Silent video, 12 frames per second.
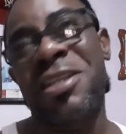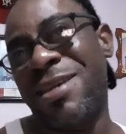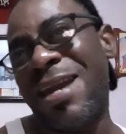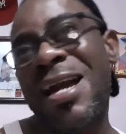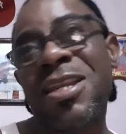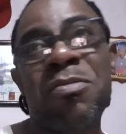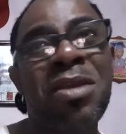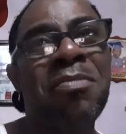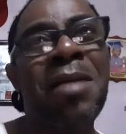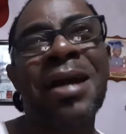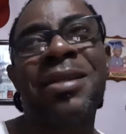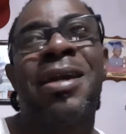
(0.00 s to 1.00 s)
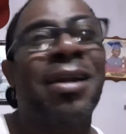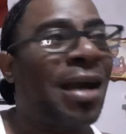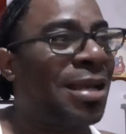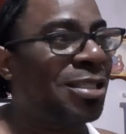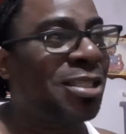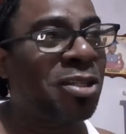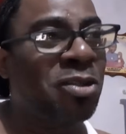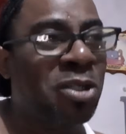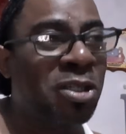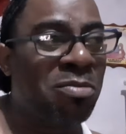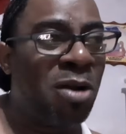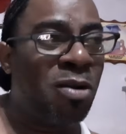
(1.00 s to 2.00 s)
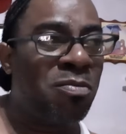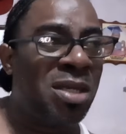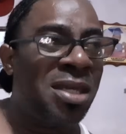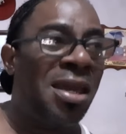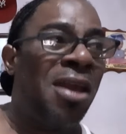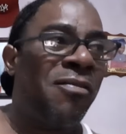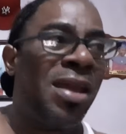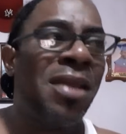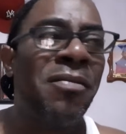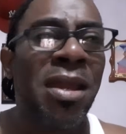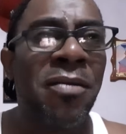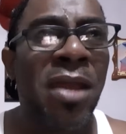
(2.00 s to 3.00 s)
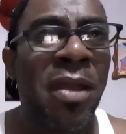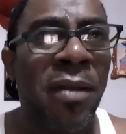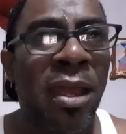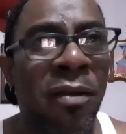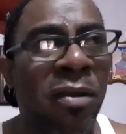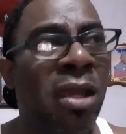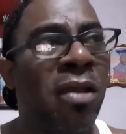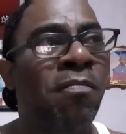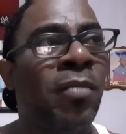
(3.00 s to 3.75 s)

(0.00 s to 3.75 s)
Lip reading: she can't do me bad, because she don't know nothing about me. Wait.